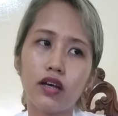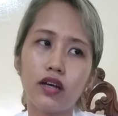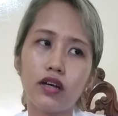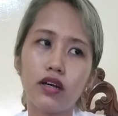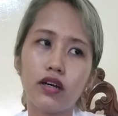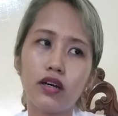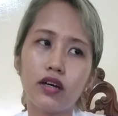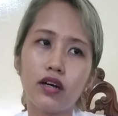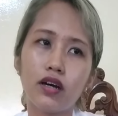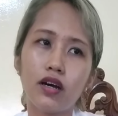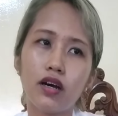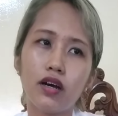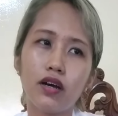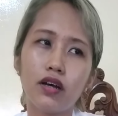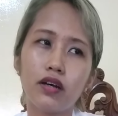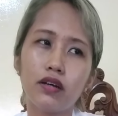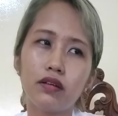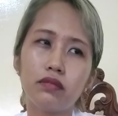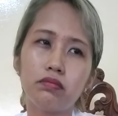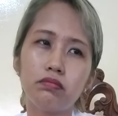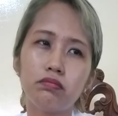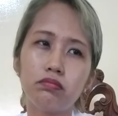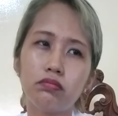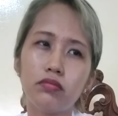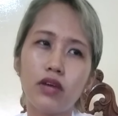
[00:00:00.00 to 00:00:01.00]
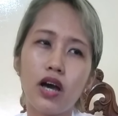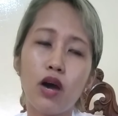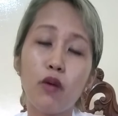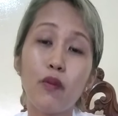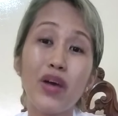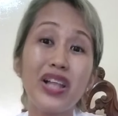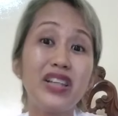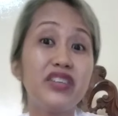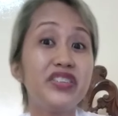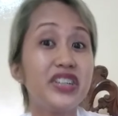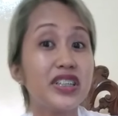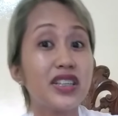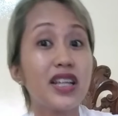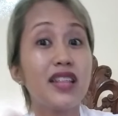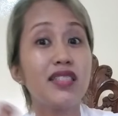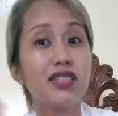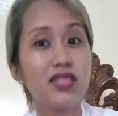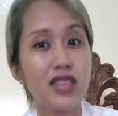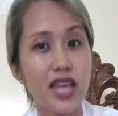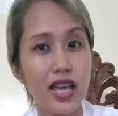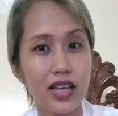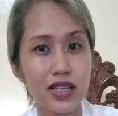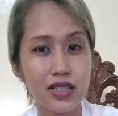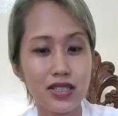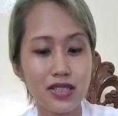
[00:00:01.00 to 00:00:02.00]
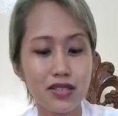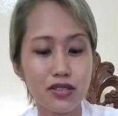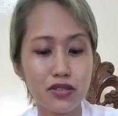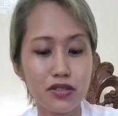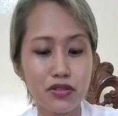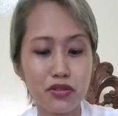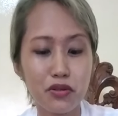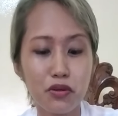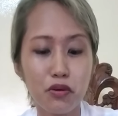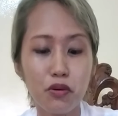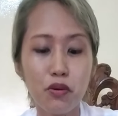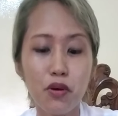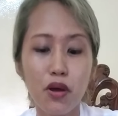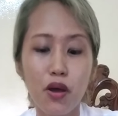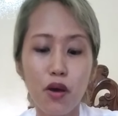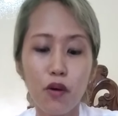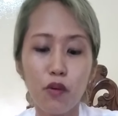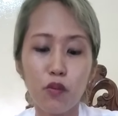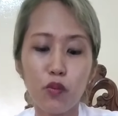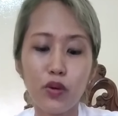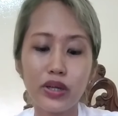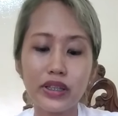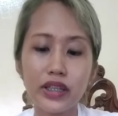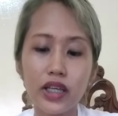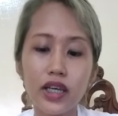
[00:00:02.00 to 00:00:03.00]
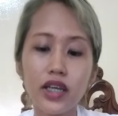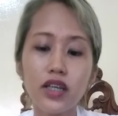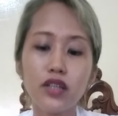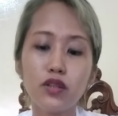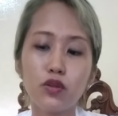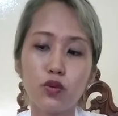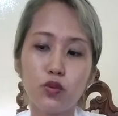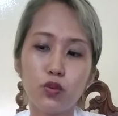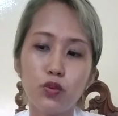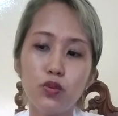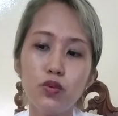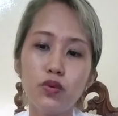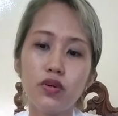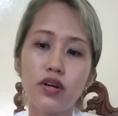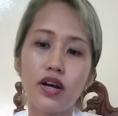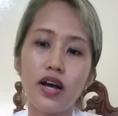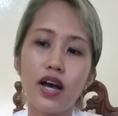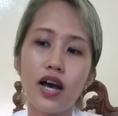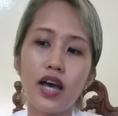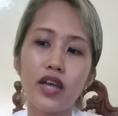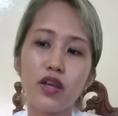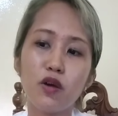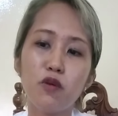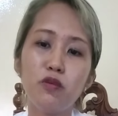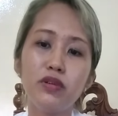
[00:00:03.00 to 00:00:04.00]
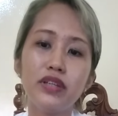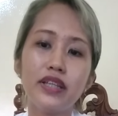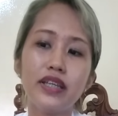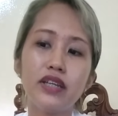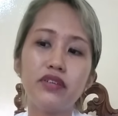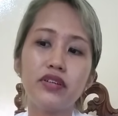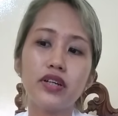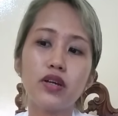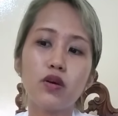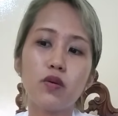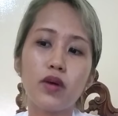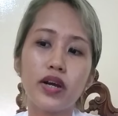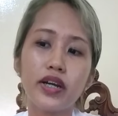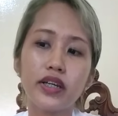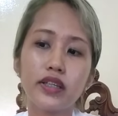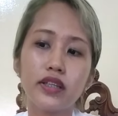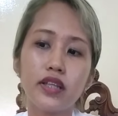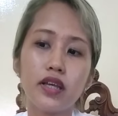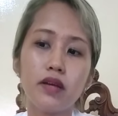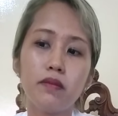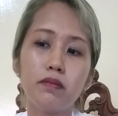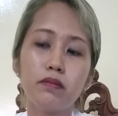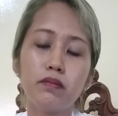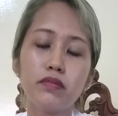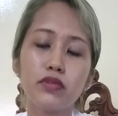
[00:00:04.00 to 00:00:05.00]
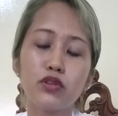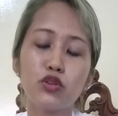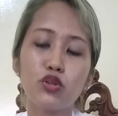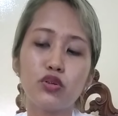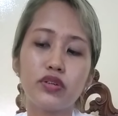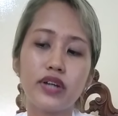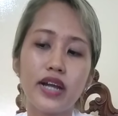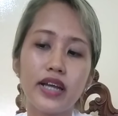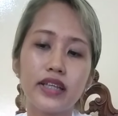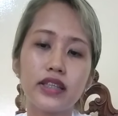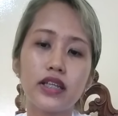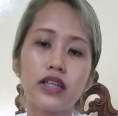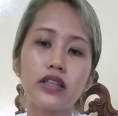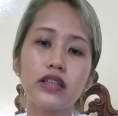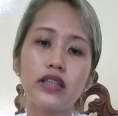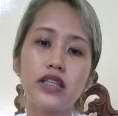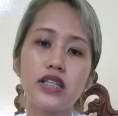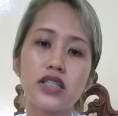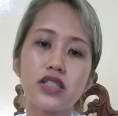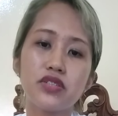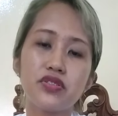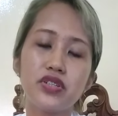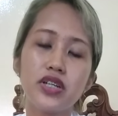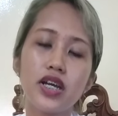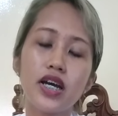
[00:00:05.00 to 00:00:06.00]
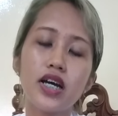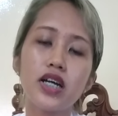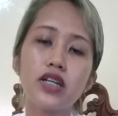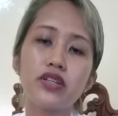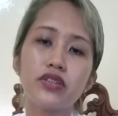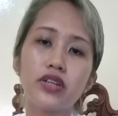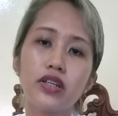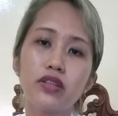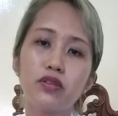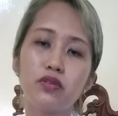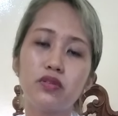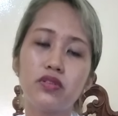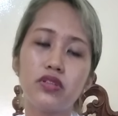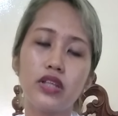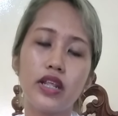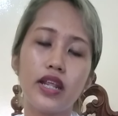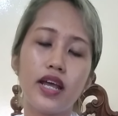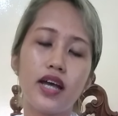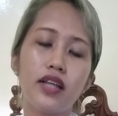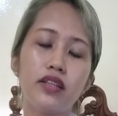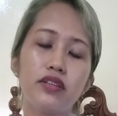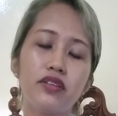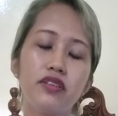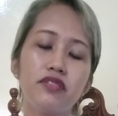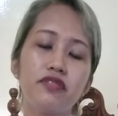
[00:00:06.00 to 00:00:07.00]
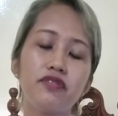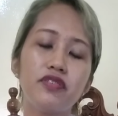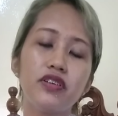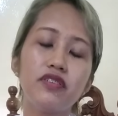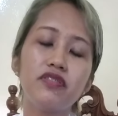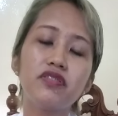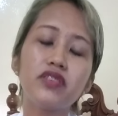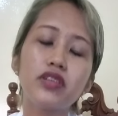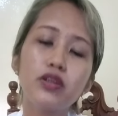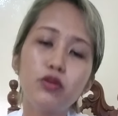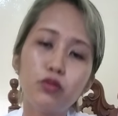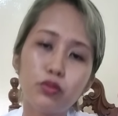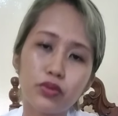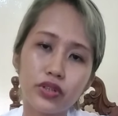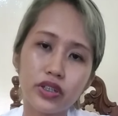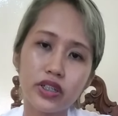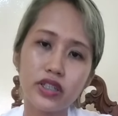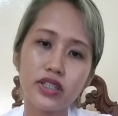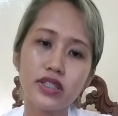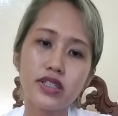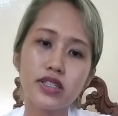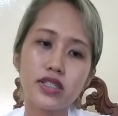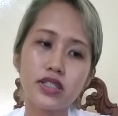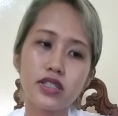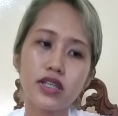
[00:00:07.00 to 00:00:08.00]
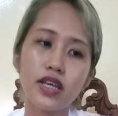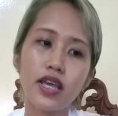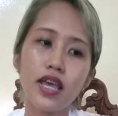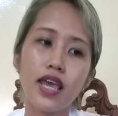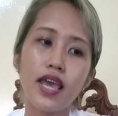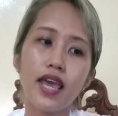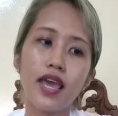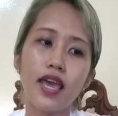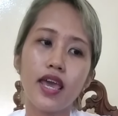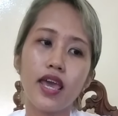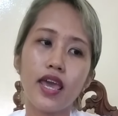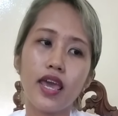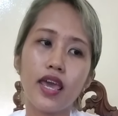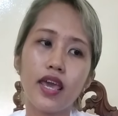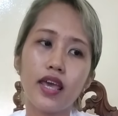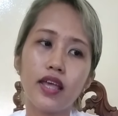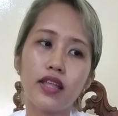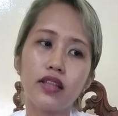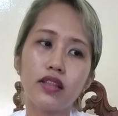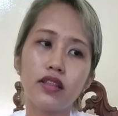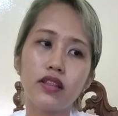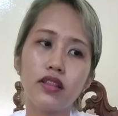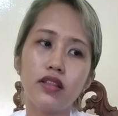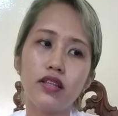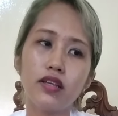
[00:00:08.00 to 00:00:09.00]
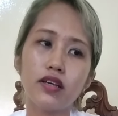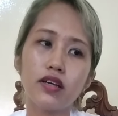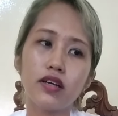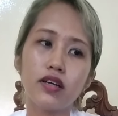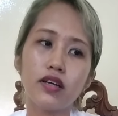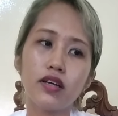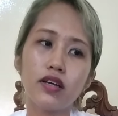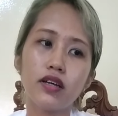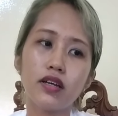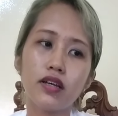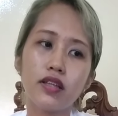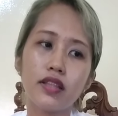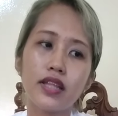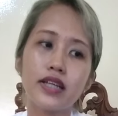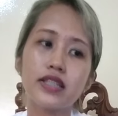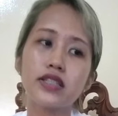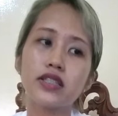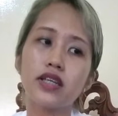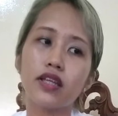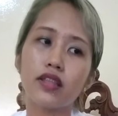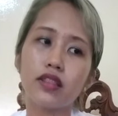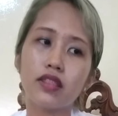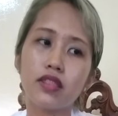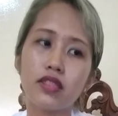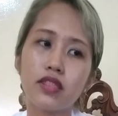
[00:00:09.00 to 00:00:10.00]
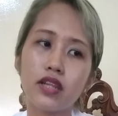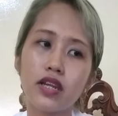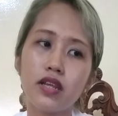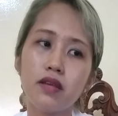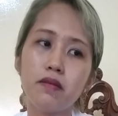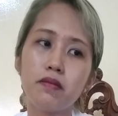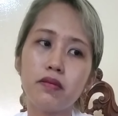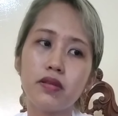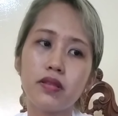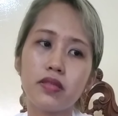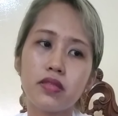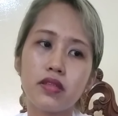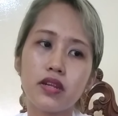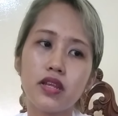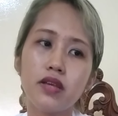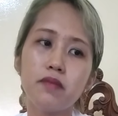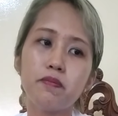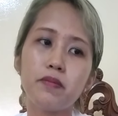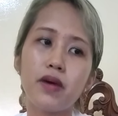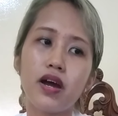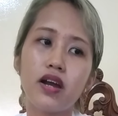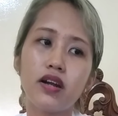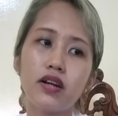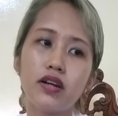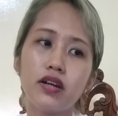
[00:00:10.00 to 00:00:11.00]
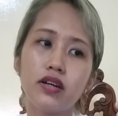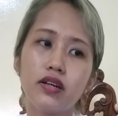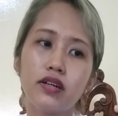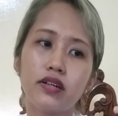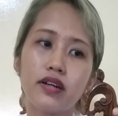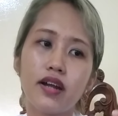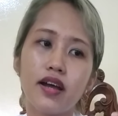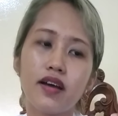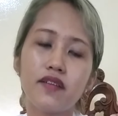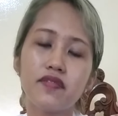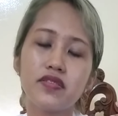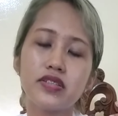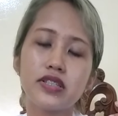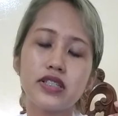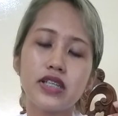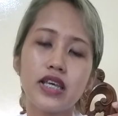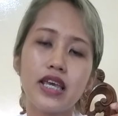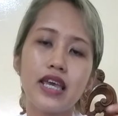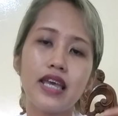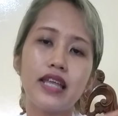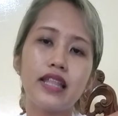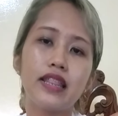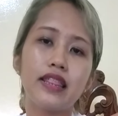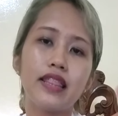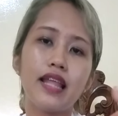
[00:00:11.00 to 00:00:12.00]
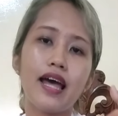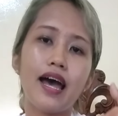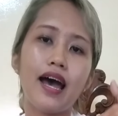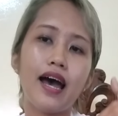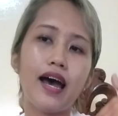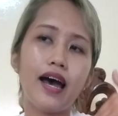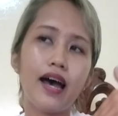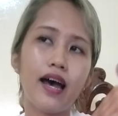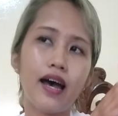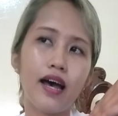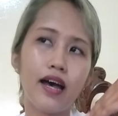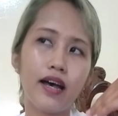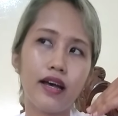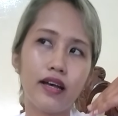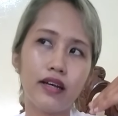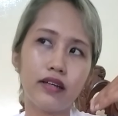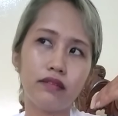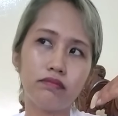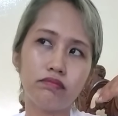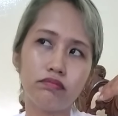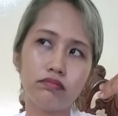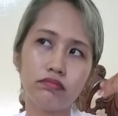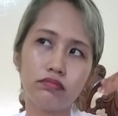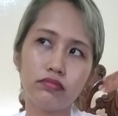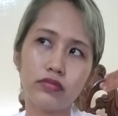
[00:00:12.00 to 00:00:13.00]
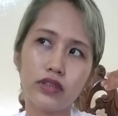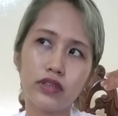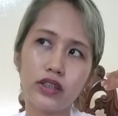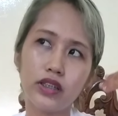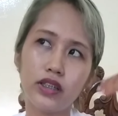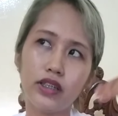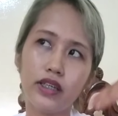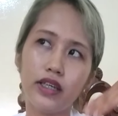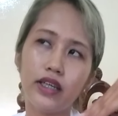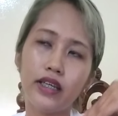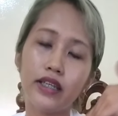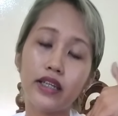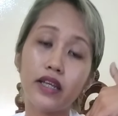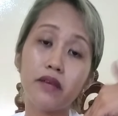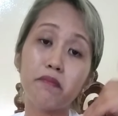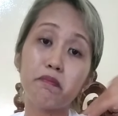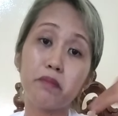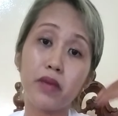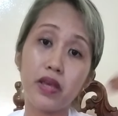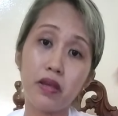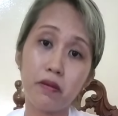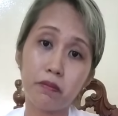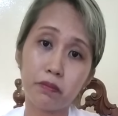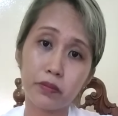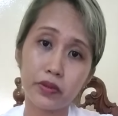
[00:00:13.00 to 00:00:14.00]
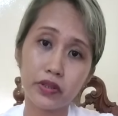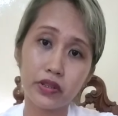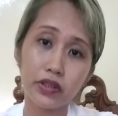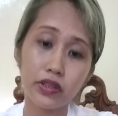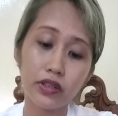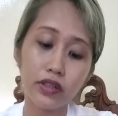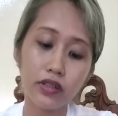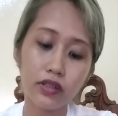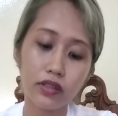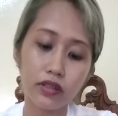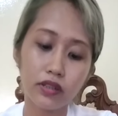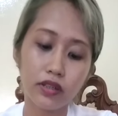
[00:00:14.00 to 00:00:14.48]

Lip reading: a well-written text. So what I do, I only require them to write at least 300 to 350 words, and that's it. Three paragraphs in a paper,